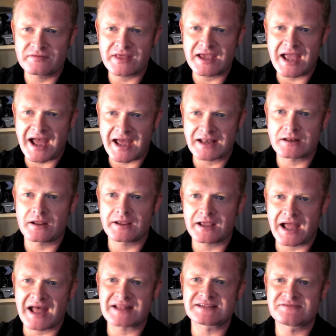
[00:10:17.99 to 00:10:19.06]
If they had
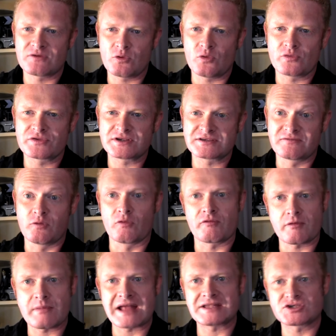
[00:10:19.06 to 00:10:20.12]
like ads for authors for
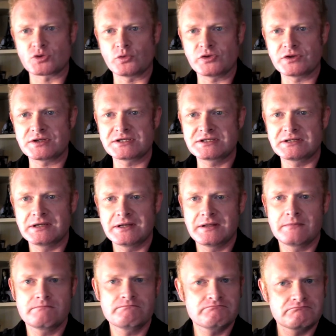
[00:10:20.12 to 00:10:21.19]
romance authors,
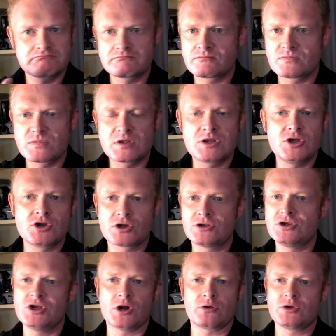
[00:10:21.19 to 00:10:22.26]

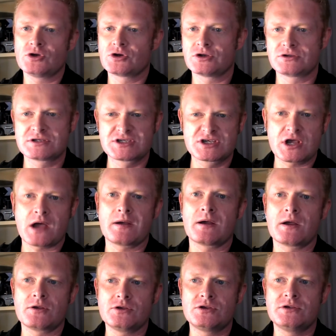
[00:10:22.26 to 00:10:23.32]
you
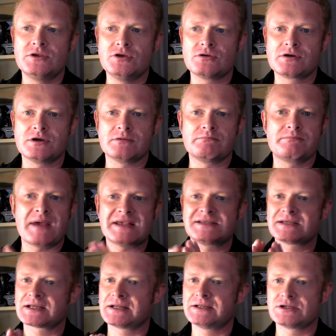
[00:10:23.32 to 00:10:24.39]
could
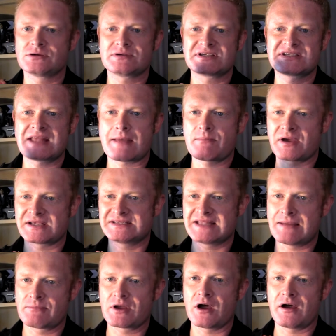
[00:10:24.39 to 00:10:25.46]
basically do a
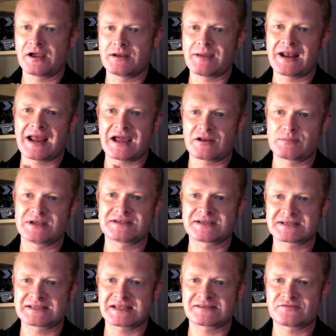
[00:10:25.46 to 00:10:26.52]
step-by-step guide about how to be a
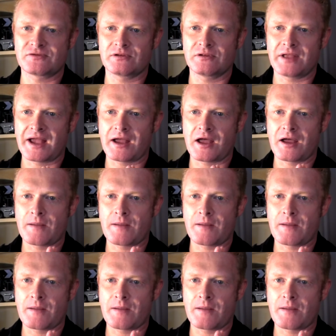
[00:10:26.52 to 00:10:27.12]
successful